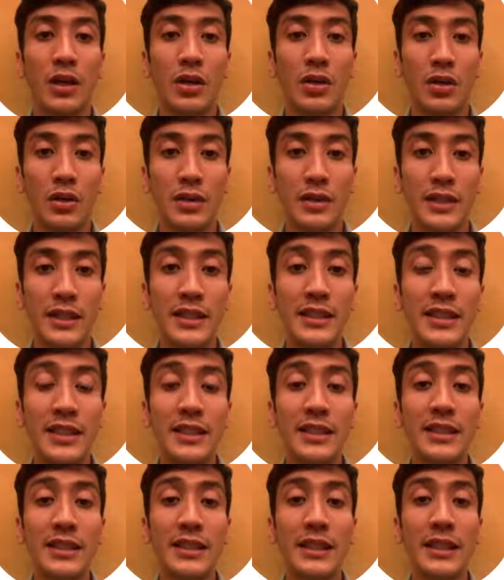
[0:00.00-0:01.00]

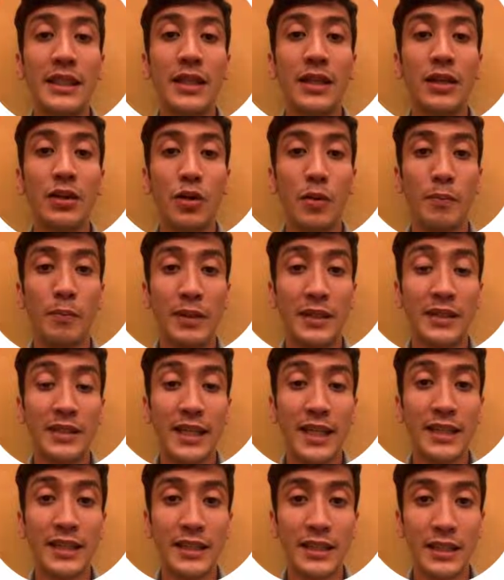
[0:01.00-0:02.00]
contingency
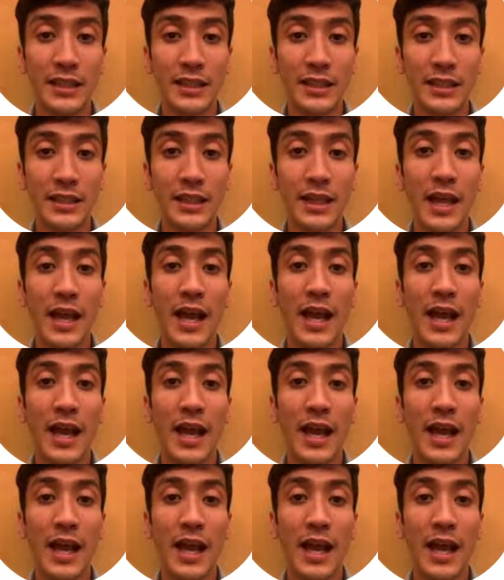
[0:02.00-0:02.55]
compensation,